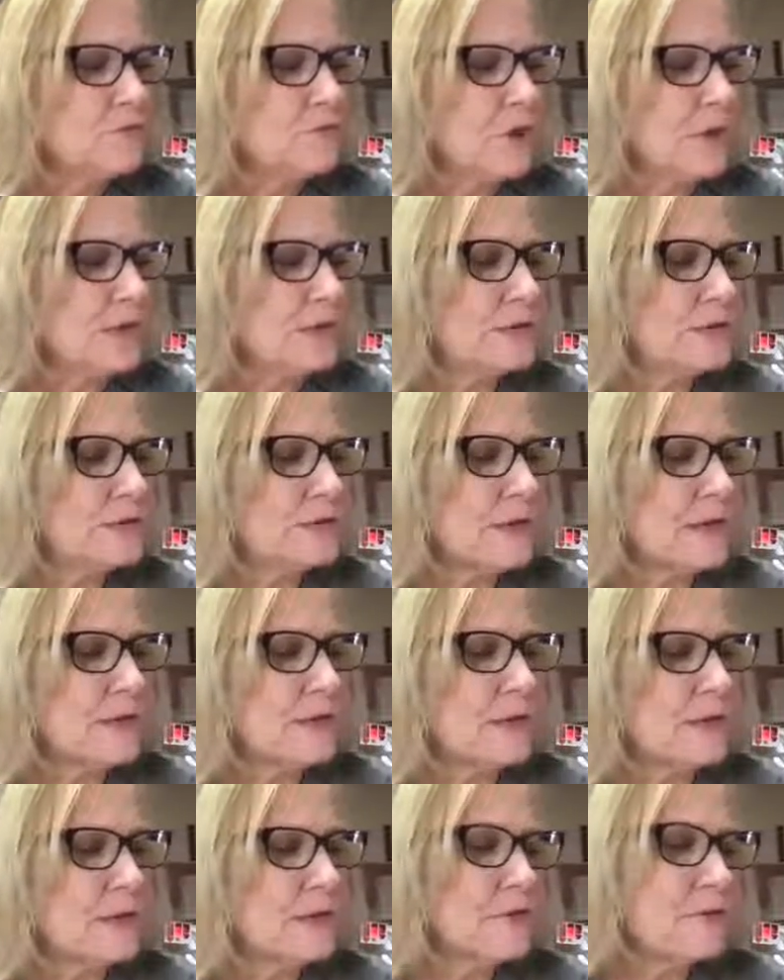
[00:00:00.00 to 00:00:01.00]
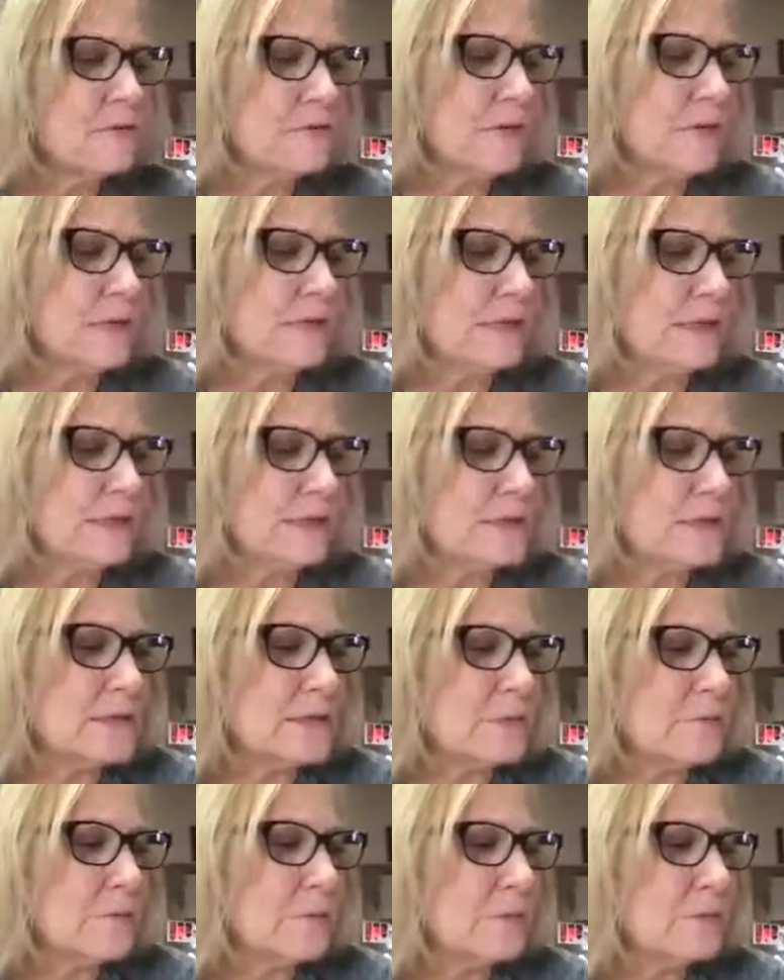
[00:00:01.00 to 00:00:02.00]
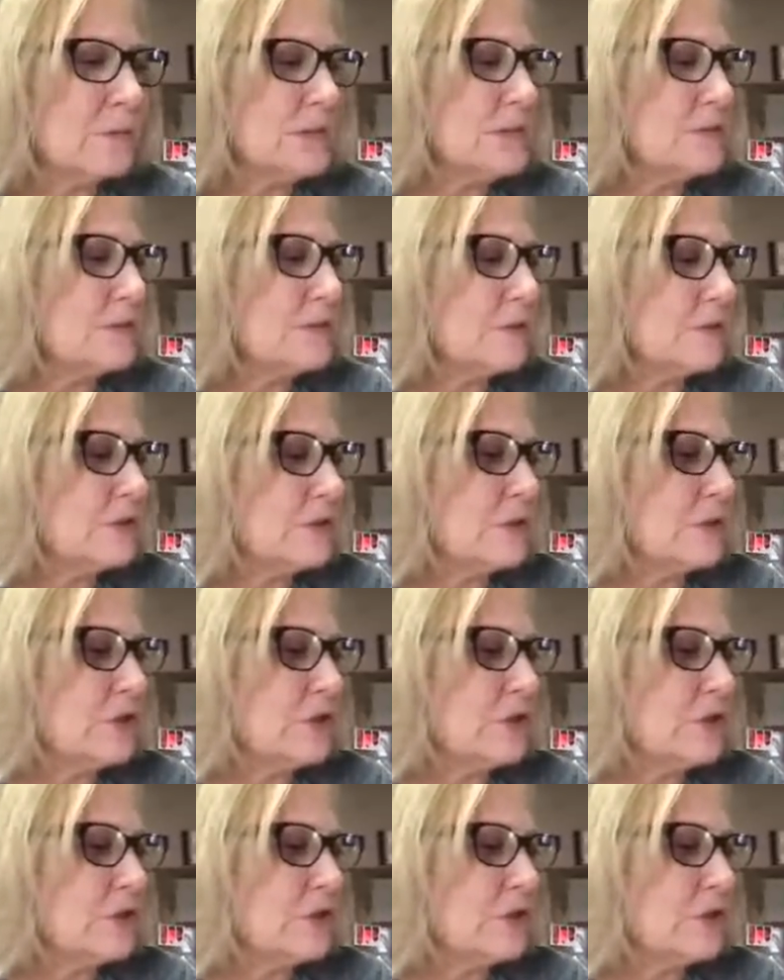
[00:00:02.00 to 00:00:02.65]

friends and their feelings will result